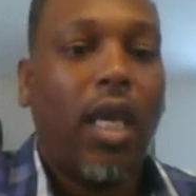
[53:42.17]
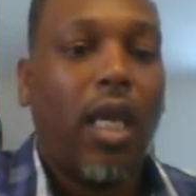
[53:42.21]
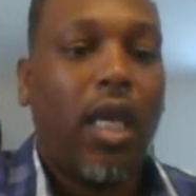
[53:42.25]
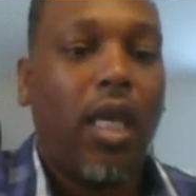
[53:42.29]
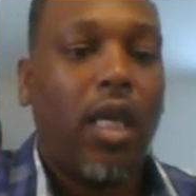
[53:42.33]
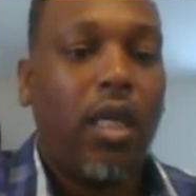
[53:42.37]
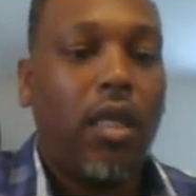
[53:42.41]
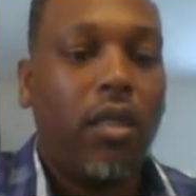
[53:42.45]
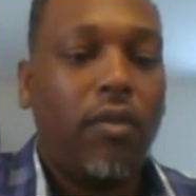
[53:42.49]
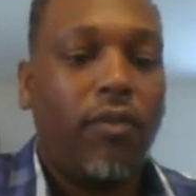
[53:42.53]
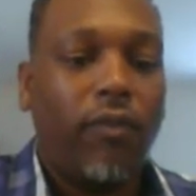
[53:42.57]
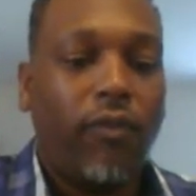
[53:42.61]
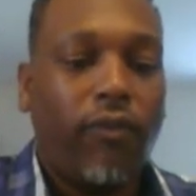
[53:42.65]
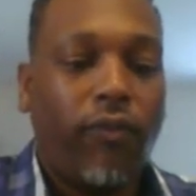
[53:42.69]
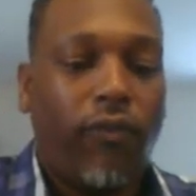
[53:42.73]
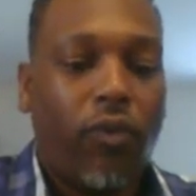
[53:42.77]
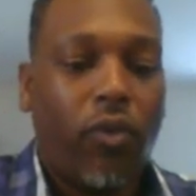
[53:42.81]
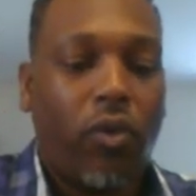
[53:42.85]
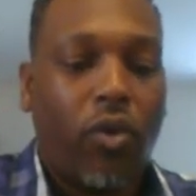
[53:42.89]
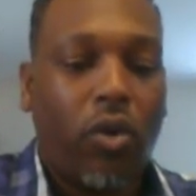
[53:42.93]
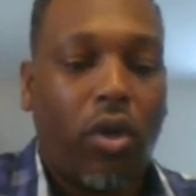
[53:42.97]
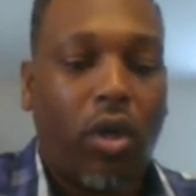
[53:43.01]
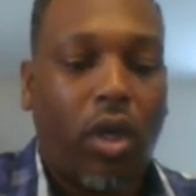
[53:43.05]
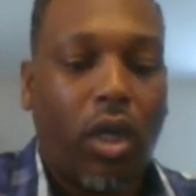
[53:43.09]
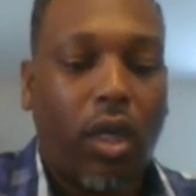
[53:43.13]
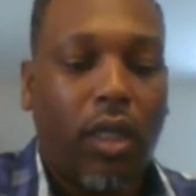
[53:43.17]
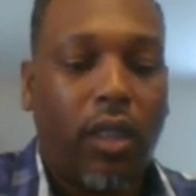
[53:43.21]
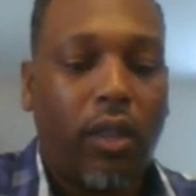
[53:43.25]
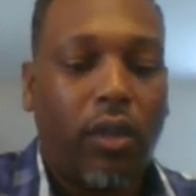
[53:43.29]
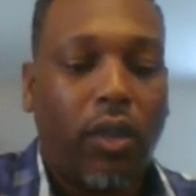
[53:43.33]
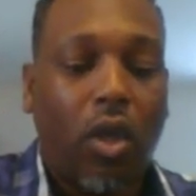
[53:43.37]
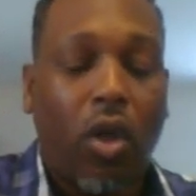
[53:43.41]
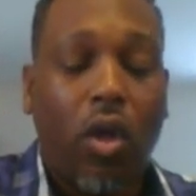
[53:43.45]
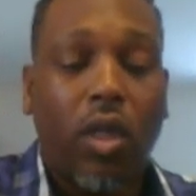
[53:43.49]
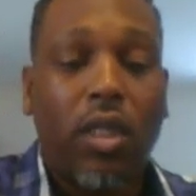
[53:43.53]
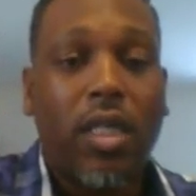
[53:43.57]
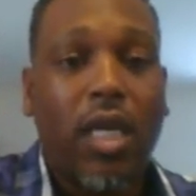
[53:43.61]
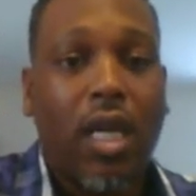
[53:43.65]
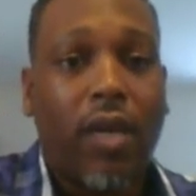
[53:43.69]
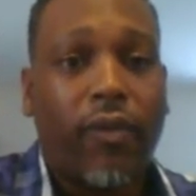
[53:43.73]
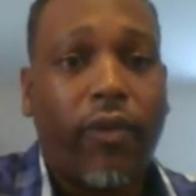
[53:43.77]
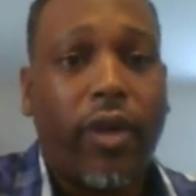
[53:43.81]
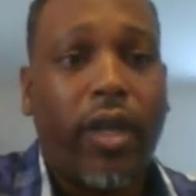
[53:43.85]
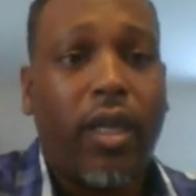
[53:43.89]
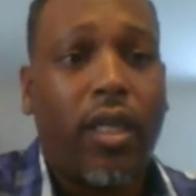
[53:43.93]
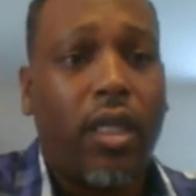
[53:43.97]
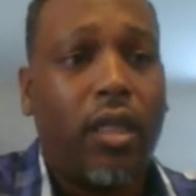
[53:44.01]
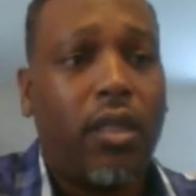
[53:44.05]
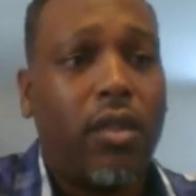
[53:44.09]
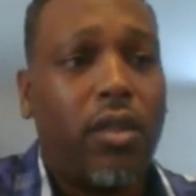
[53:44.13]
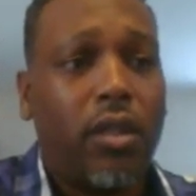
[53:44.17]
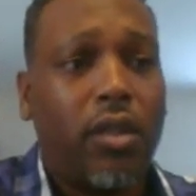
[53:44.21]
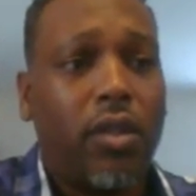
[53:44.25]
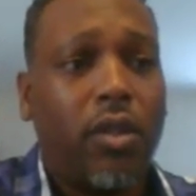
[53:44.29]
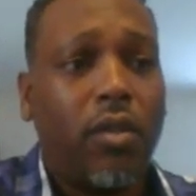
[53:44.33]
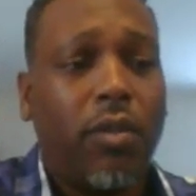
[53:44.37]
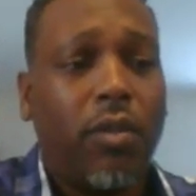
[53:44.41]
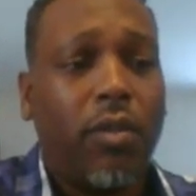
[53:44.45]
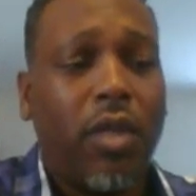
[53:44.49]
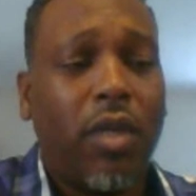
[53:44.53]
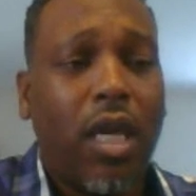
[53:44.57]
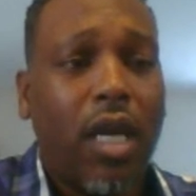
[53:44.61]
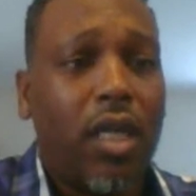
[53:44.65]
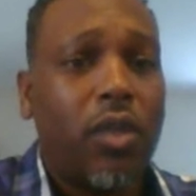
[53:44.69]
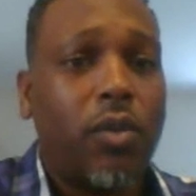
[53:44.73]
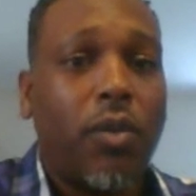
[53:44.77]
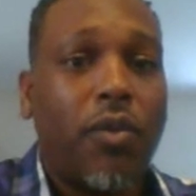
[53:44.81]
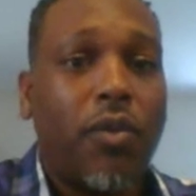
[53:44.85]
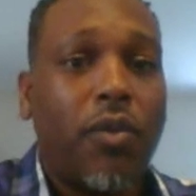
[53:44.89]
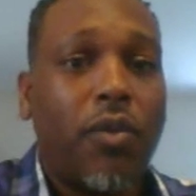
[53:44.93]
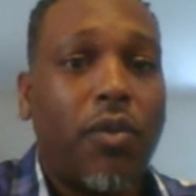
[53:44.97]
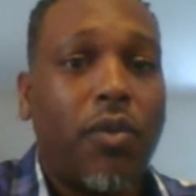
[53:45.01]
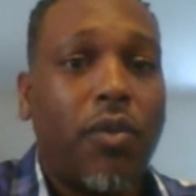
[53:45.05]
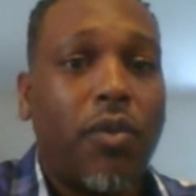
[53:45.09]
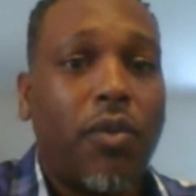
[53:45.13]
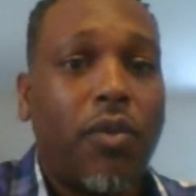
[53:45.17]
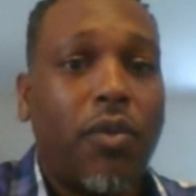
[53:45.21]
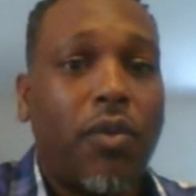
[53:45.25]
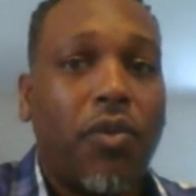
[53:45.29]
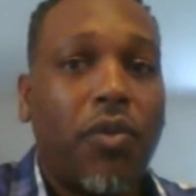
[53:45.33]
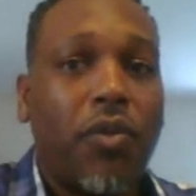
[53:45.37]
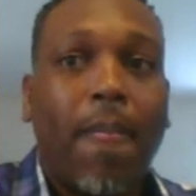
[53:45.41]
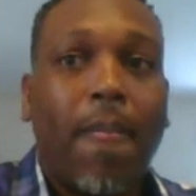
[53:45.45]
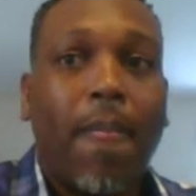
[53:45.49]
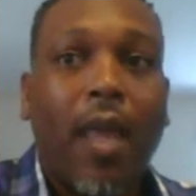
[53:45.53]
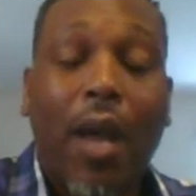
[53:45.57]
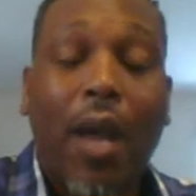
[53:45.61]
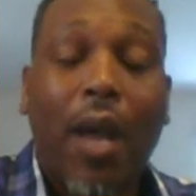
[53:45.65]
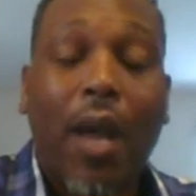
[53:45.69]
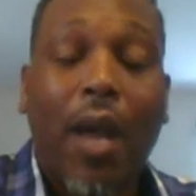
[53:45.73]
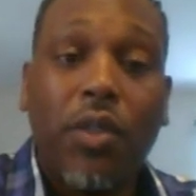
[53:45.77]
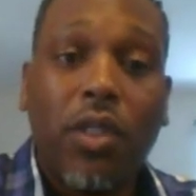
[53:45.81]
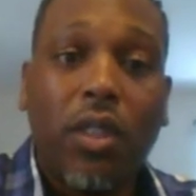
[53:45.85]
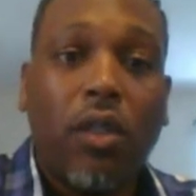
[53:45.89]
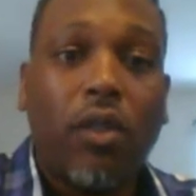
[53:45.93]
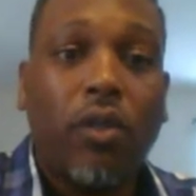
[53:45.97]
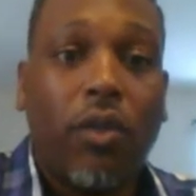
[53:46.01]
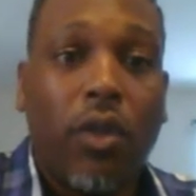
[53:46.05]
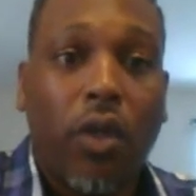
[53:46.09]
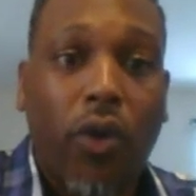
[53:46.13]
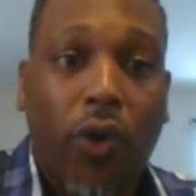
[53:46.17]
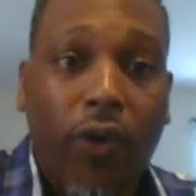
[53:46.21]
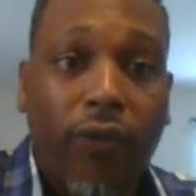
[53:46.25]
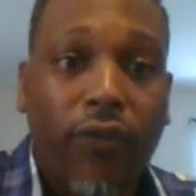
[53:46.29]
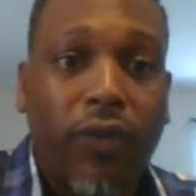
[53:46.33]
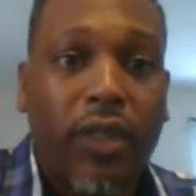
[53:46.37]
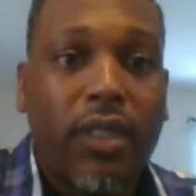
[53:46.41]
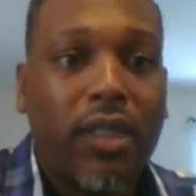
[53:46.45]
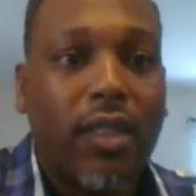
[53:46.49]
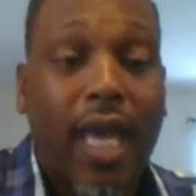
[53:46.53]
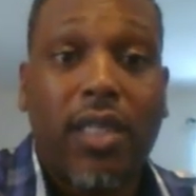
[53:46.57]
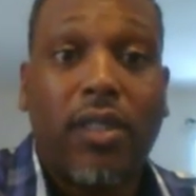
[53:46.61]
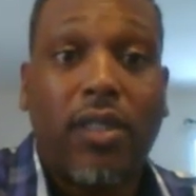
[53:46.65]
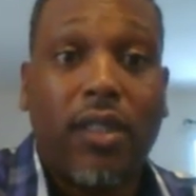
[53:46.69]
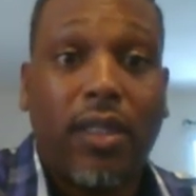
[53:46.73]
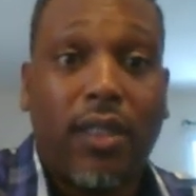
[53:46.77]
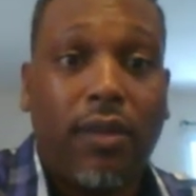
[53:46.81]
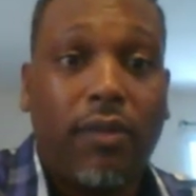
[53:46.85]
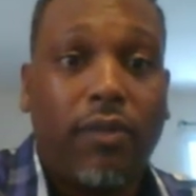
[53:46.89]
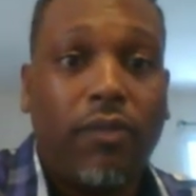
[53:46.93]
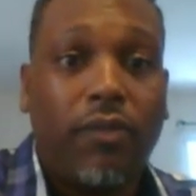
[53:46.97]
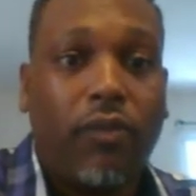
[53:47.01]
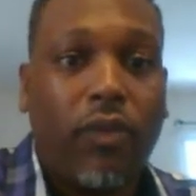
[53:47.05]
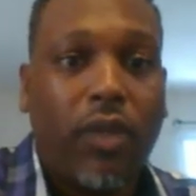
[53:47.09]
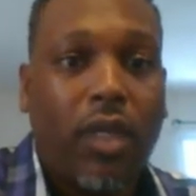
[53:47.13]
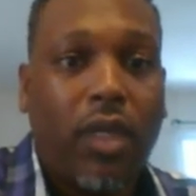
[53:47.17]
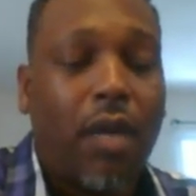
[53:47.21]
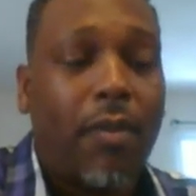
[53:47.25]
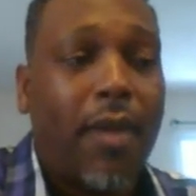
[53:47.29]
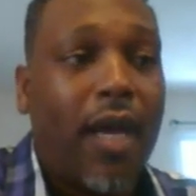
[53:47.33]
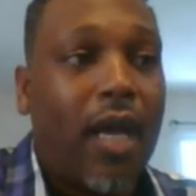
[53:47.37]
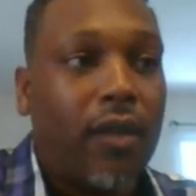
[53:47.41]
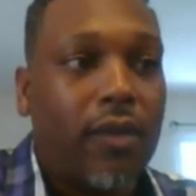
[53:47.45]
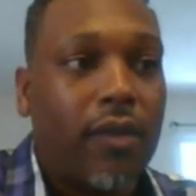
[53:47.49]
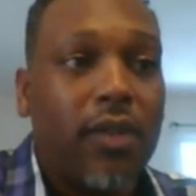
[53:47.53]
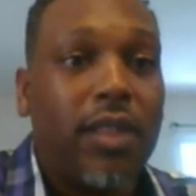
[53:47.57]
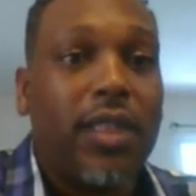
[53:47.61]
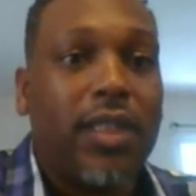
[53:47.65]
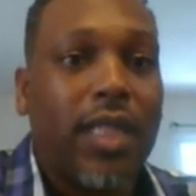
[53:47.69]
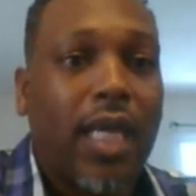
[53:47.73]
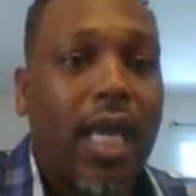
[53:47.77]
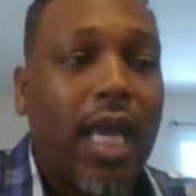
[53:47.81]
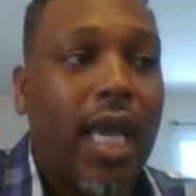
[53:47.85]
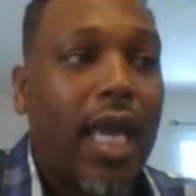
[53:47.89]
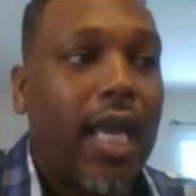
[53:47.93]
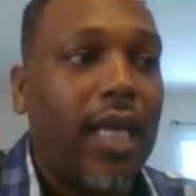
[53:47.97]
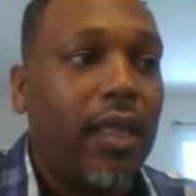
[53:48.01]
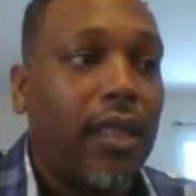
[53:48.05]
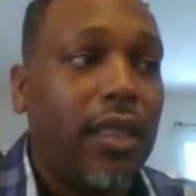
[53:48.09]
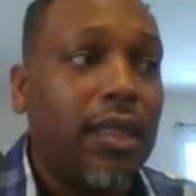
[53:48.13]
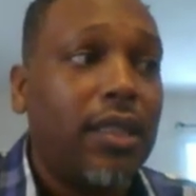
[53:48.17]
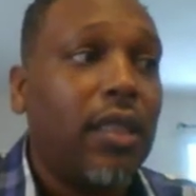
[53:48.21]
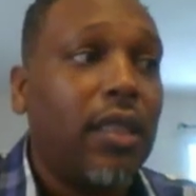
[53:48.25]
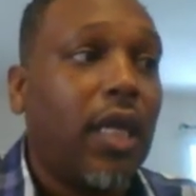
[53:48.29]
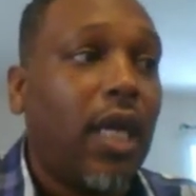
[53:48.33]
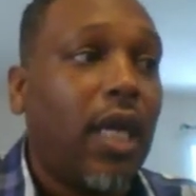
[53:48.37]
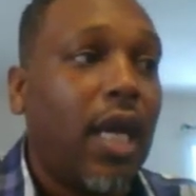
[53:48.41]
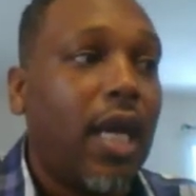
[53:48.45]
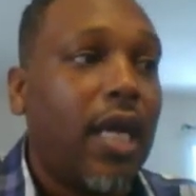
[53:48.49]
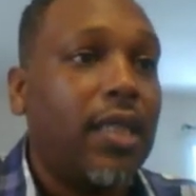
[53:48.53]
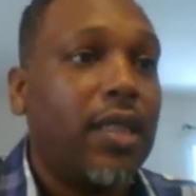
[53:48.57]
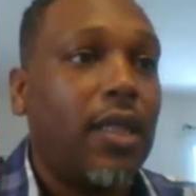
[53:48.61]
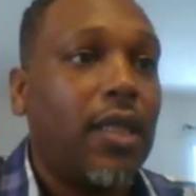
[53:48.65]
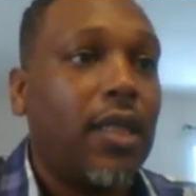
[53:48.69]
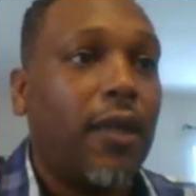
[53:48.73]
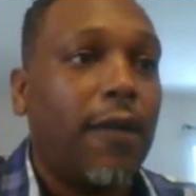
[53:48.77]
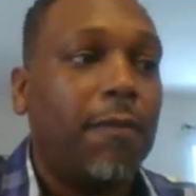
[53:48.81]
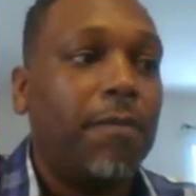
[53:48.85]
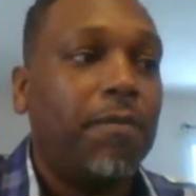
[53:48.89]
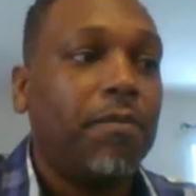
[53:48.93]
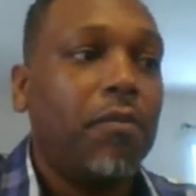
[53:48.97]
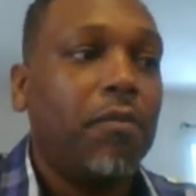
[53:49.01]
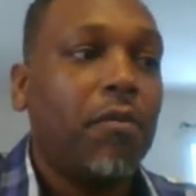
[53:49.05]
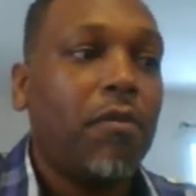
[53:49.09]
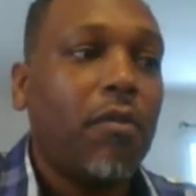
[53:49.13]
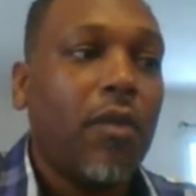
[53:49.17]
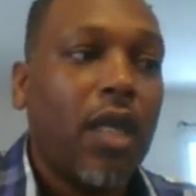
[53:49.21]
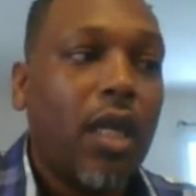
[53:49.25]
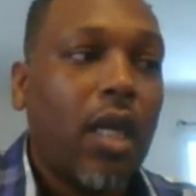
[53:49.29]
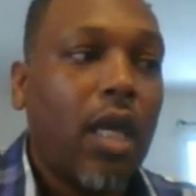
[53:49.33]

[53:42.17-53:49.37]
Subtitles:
And for a long time, Randy, just to be honest with you, a little nervous to actually come out and say, "Hey, listen, guys, I